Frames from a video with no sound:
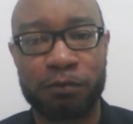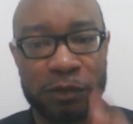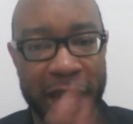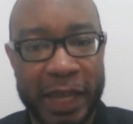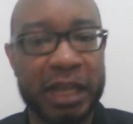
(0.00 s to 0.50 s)

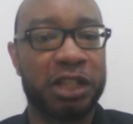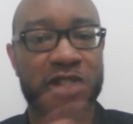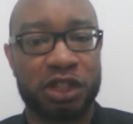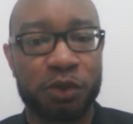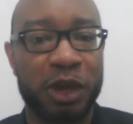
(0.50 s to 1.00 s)
taking this
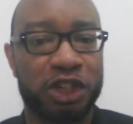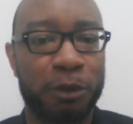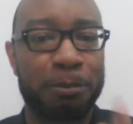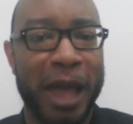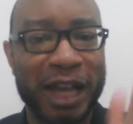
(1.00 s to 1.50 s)

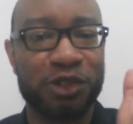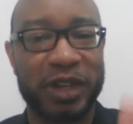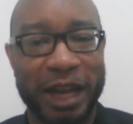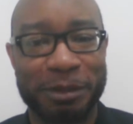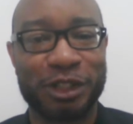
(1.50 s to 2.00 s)
situation back to
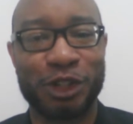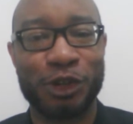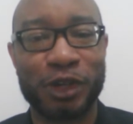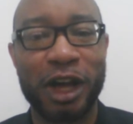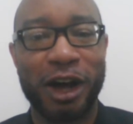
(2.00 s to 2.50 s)
an
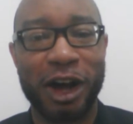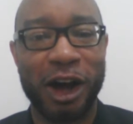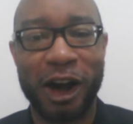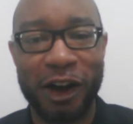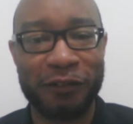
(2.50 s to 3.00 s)
episode
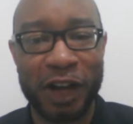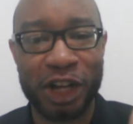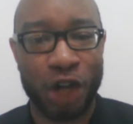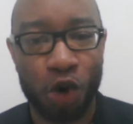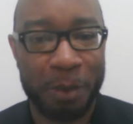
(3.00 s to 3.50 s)
of
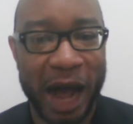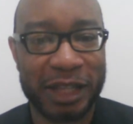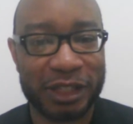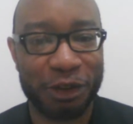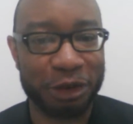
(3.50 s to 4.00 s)

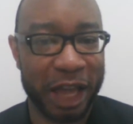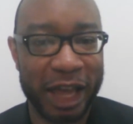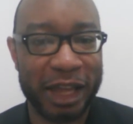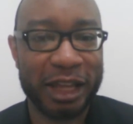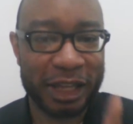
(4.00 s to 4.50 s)
GoBots.
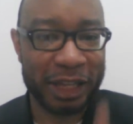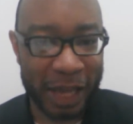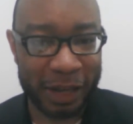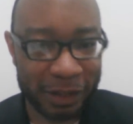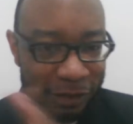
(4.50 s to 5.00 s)
Okay,
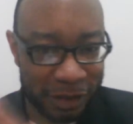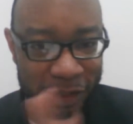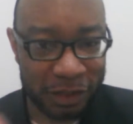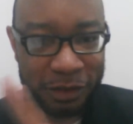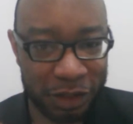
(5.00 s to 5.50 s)

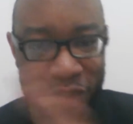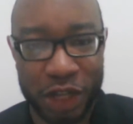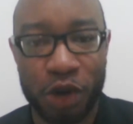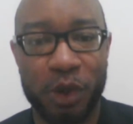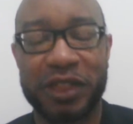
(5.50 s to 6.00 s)
just
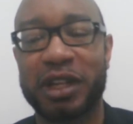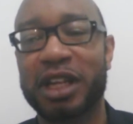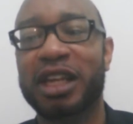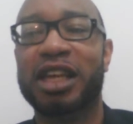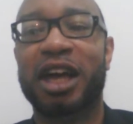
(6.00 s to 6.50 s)
deal with it.
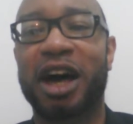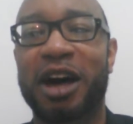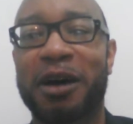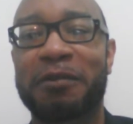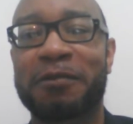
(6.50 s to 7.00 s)

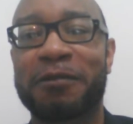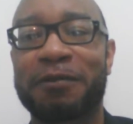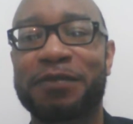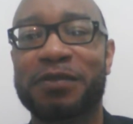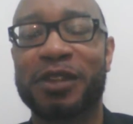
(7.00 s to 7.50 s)

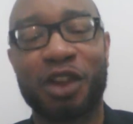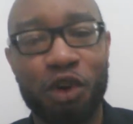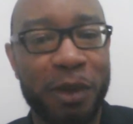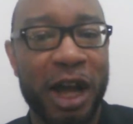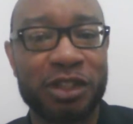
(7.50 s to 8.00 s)

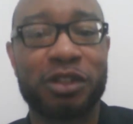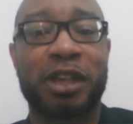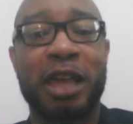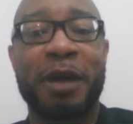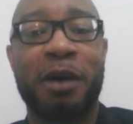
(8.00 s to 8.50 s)
GoBots
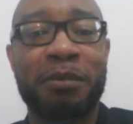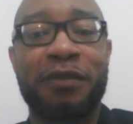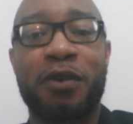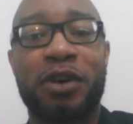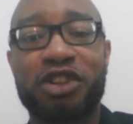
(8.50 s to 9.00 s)
came out
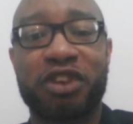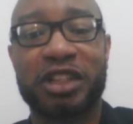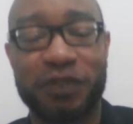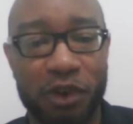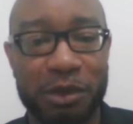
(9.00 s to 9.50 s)
before
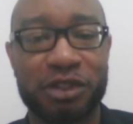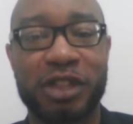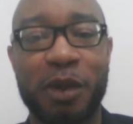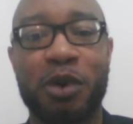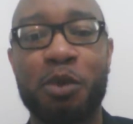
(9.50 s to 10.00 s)
Transformers.
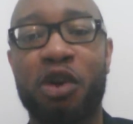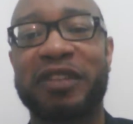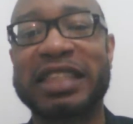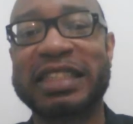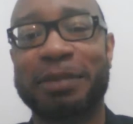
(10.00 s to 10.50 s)
They were more of
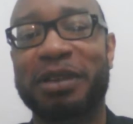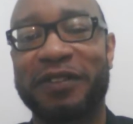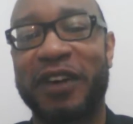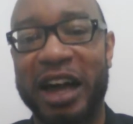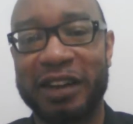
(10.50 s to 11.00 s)
a
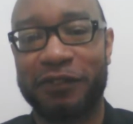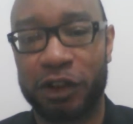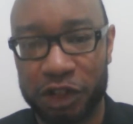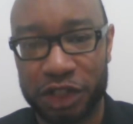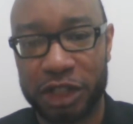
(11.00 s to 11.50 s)
simplified
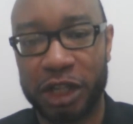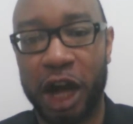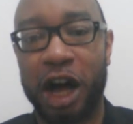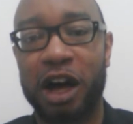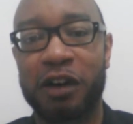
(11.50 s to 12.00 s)
version
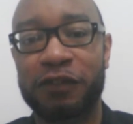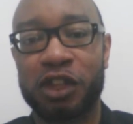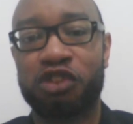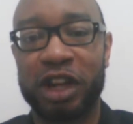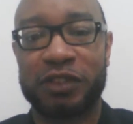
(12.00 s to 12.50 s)
of
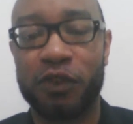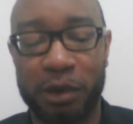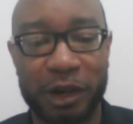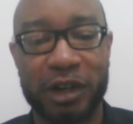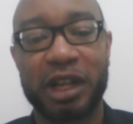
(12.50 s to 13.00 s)
the Transformer.